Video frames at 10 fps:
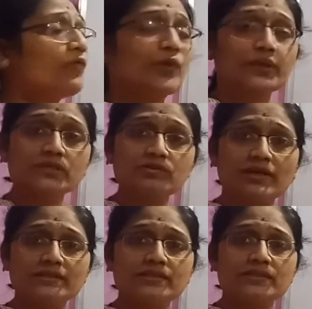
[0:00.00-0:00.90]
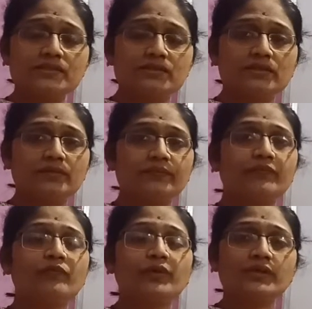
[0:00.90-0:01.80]
what is transistor,
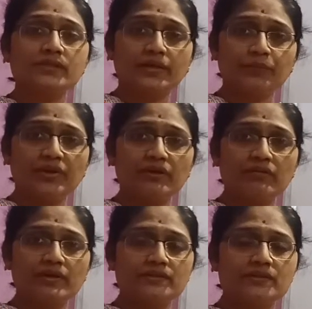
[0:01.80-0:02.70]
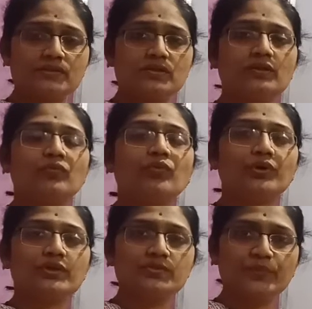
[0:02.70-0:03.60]
what is NPN transistor,
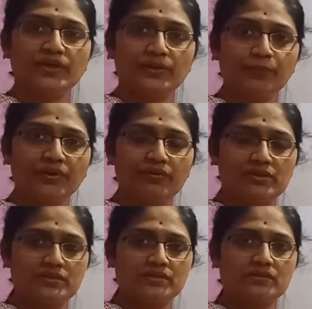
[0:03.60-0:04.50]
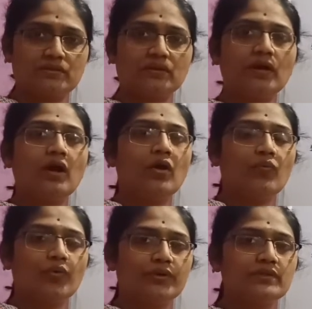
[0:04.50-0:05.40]
what is PNP transistor,
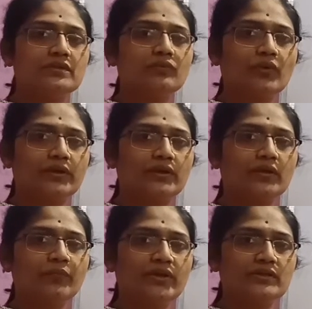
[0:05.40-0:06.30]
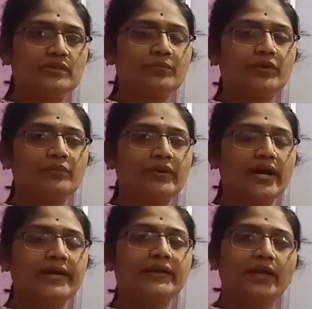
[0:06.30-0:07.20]
what is the working principle
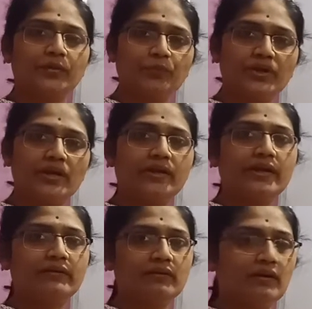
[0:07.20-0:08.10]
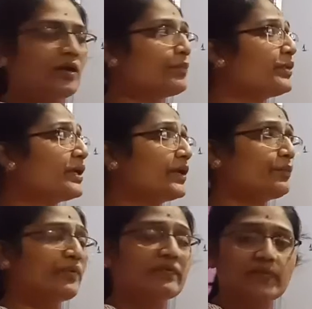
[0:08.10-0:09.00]
behind NPN and
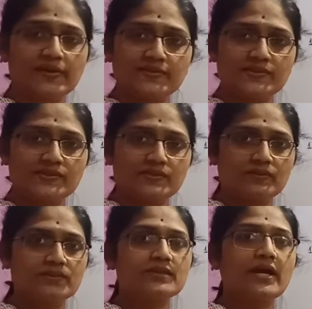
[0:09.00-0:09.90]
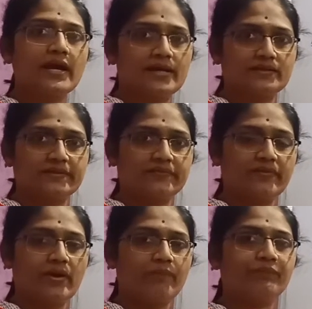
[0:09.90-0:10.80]
PNP transistors,
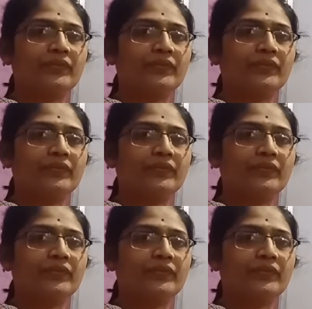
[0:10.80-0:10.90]
etc.